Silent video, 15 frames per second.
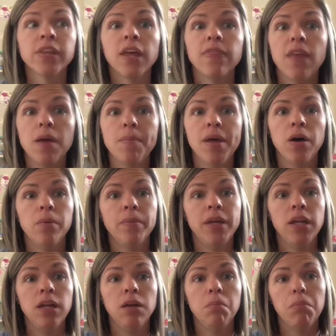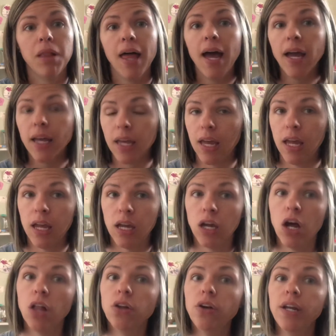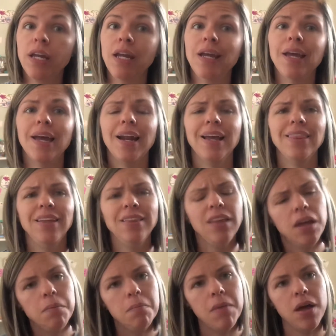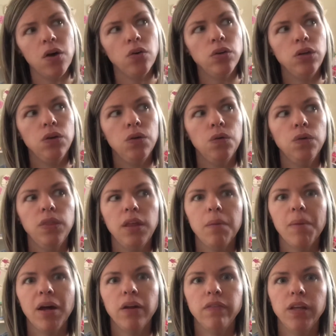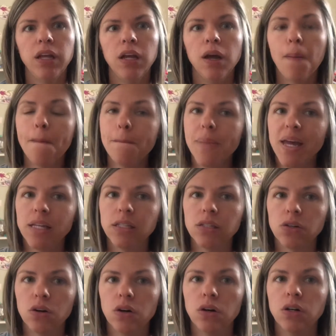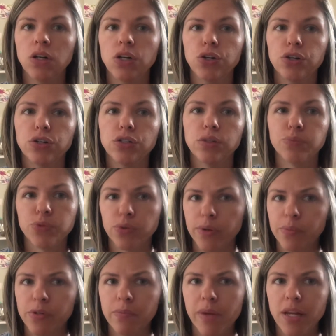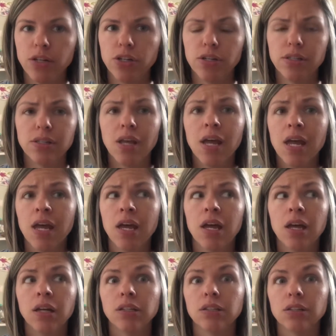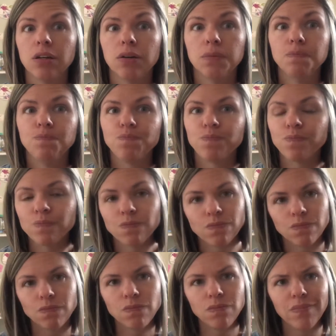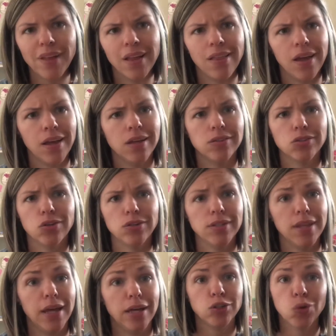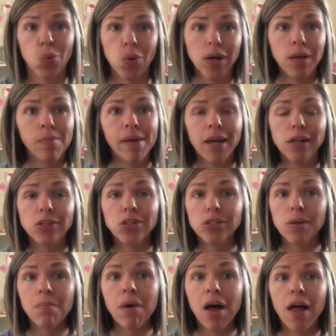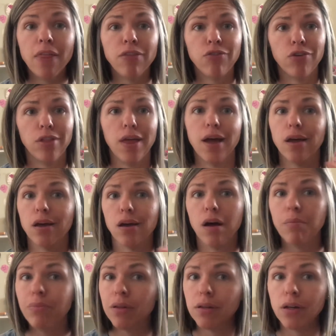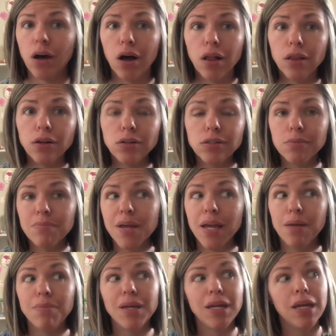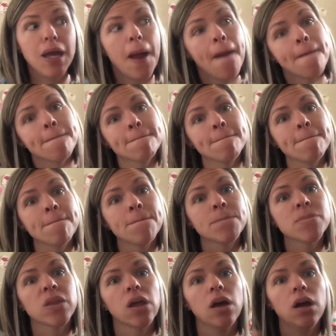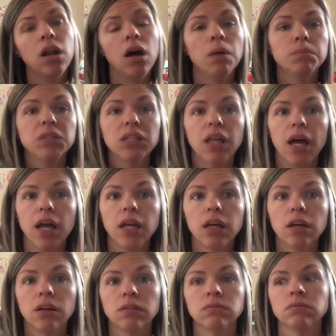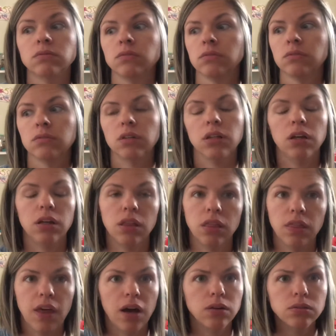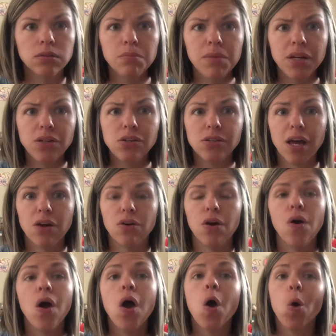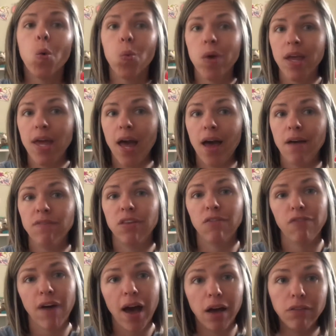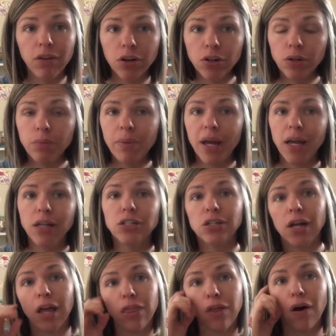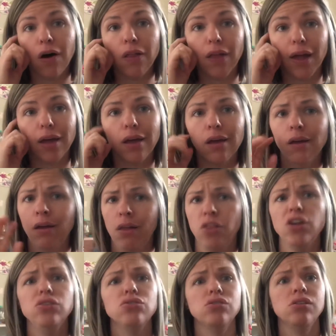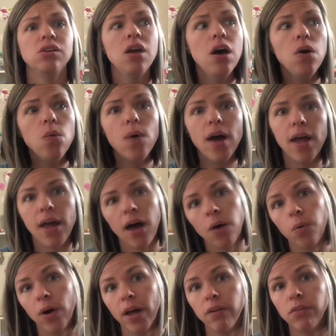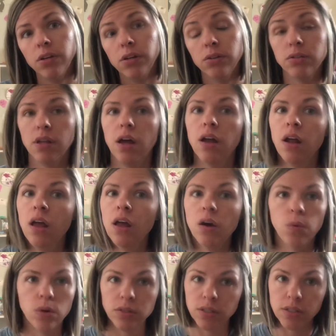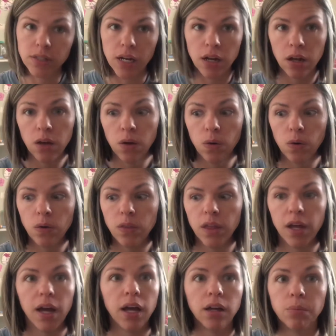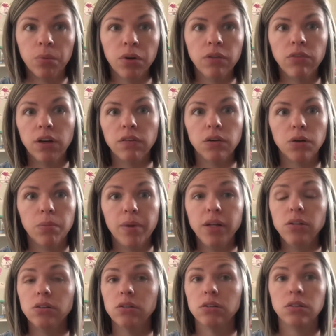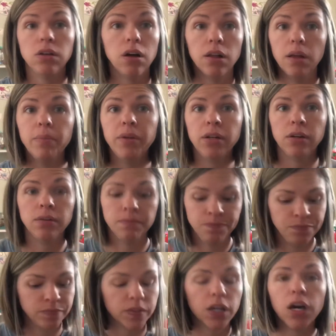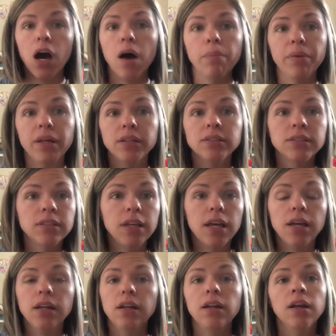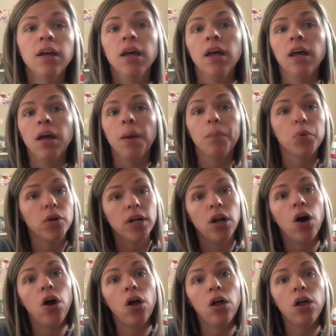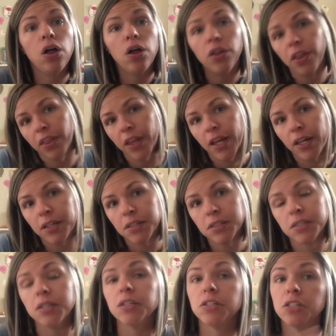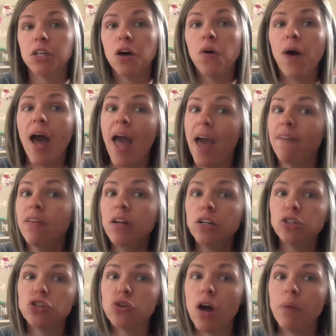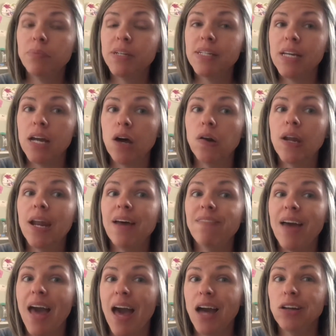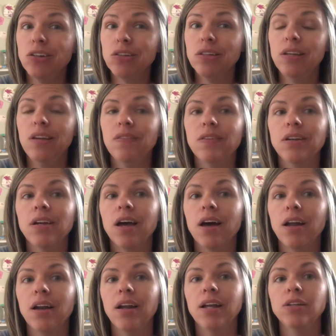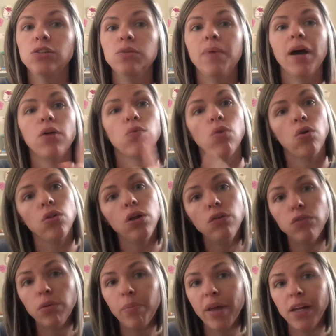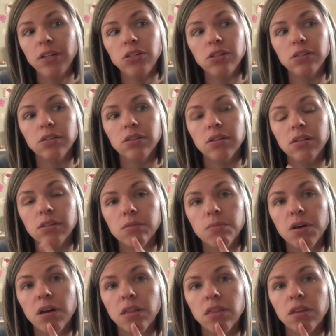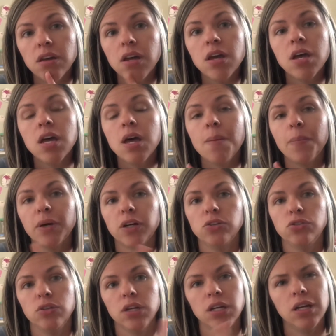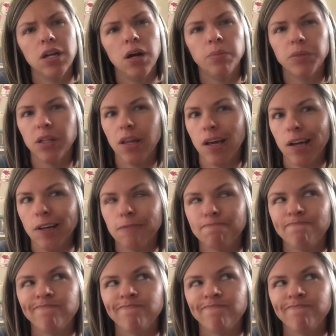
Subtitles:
they mail me black and colored ink, and I think they mail you the amount of ink based on your subscription pages. So like it starts at 20 pages a month for like a couple of dollars maybe, and up to like 1,000 pages. I don't know. We have the 500 page, and I thought like, there's no way I will ever use that. Well, since I know that I can print 500 pages, y'all, I'm in here copying, scanning, printing all the things. So I haven't dropped it down, and I've actually even gotten into my rollover pages this month, because you can get up to like